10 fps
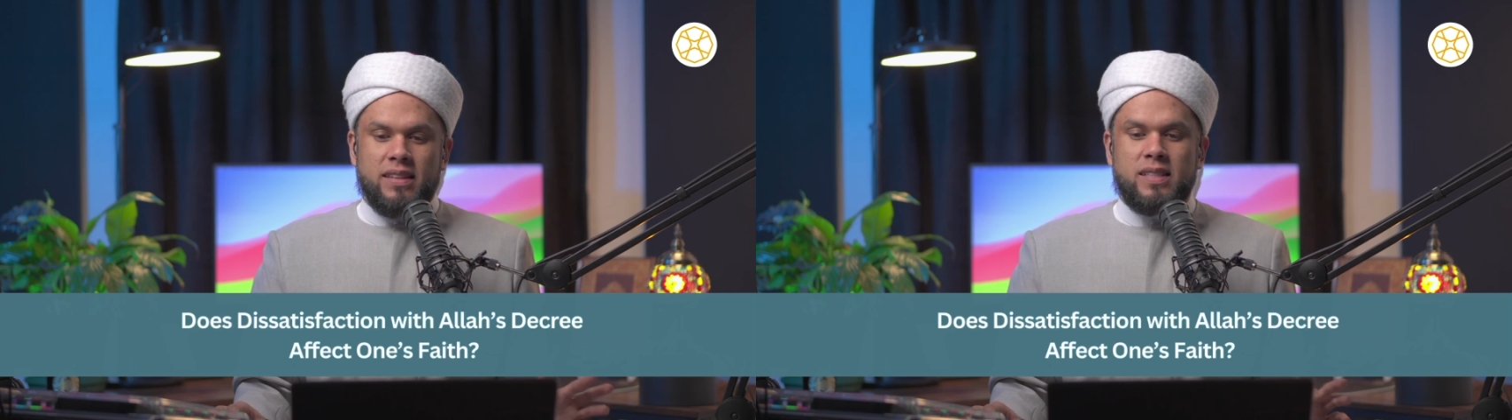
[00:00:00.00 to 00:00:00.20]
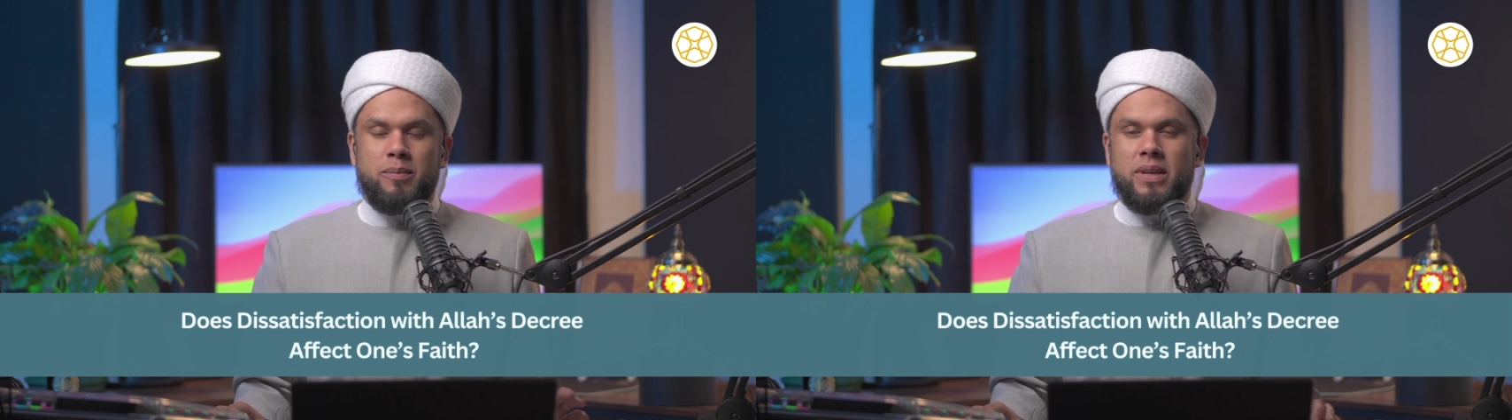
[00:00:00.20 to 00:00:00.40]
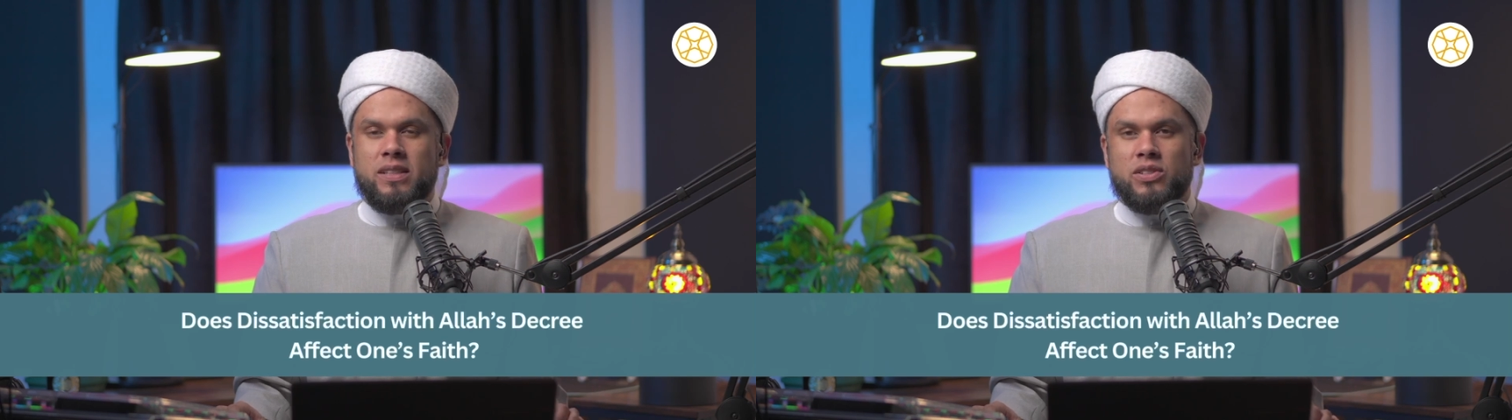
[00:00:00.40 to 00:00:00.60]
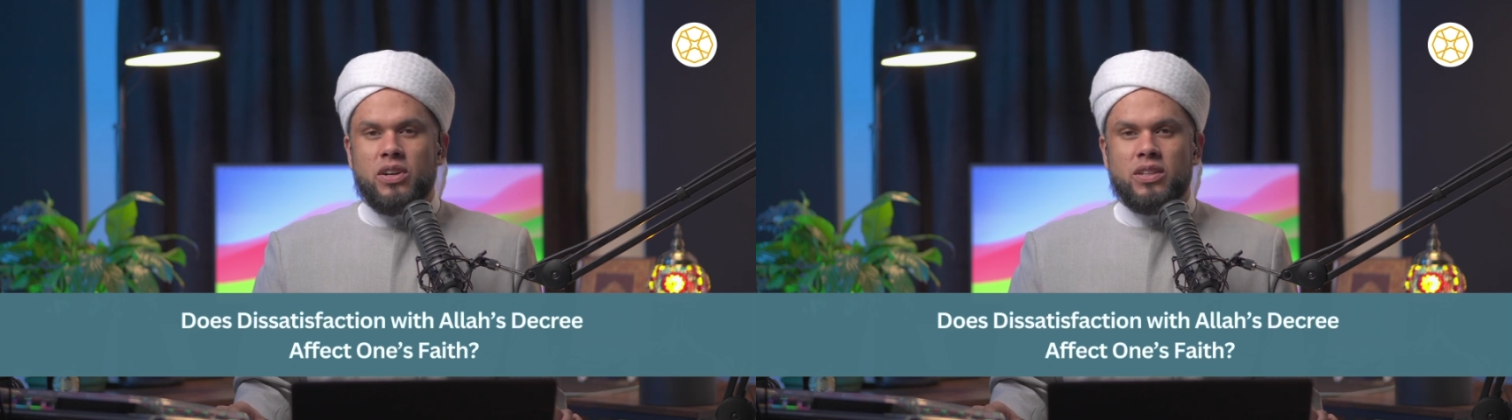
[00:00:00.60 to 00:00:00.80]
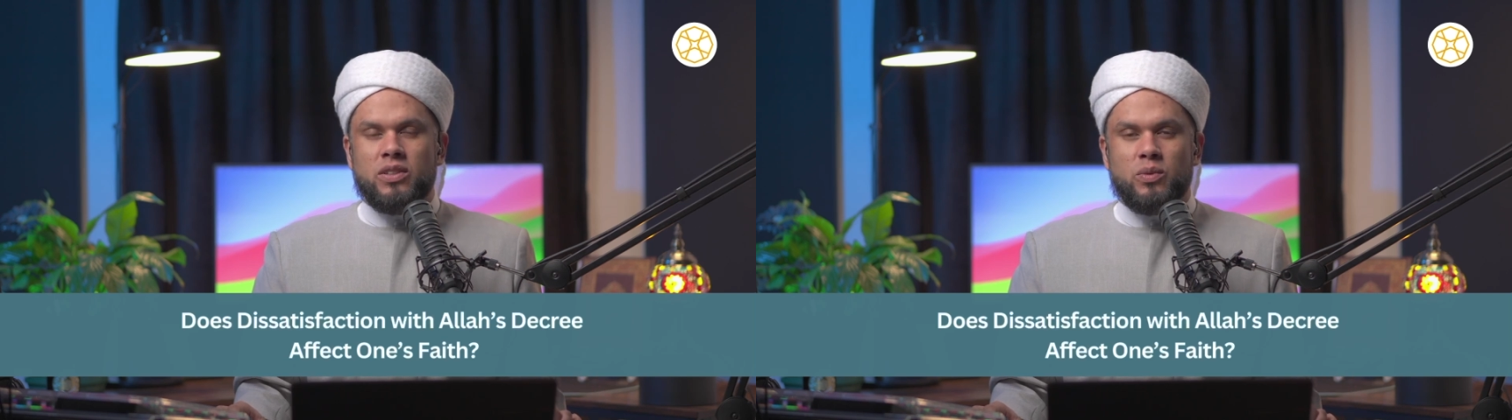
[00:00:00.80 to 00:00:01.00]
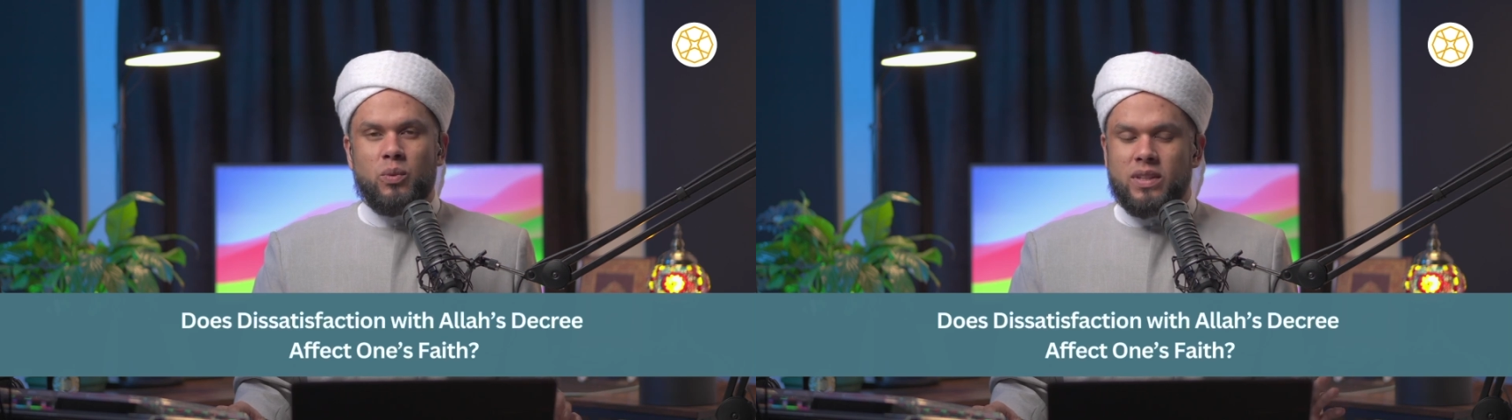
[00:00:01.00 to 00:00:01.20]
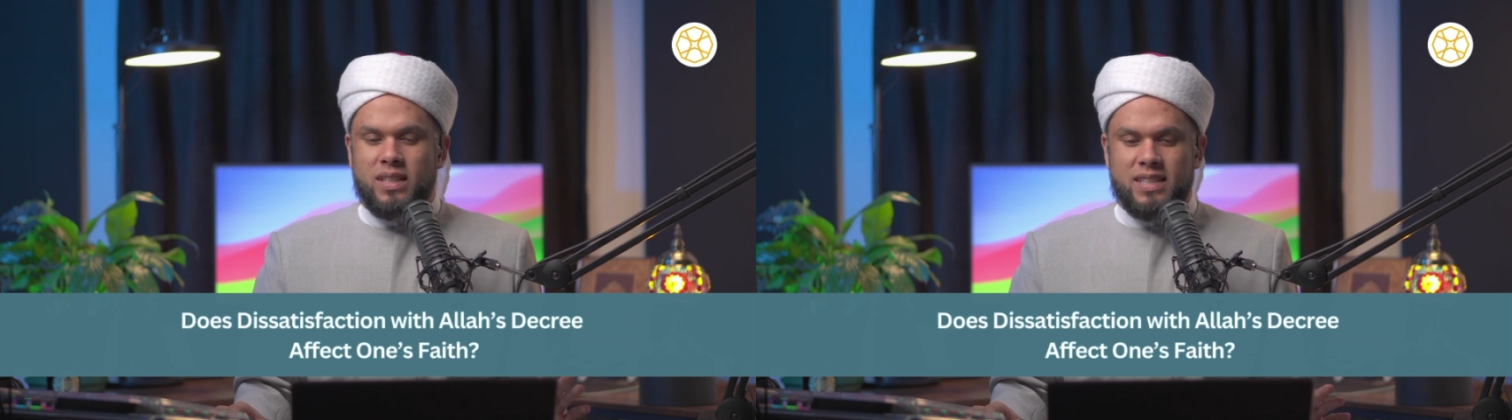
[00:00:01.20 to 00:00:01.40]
This depends on what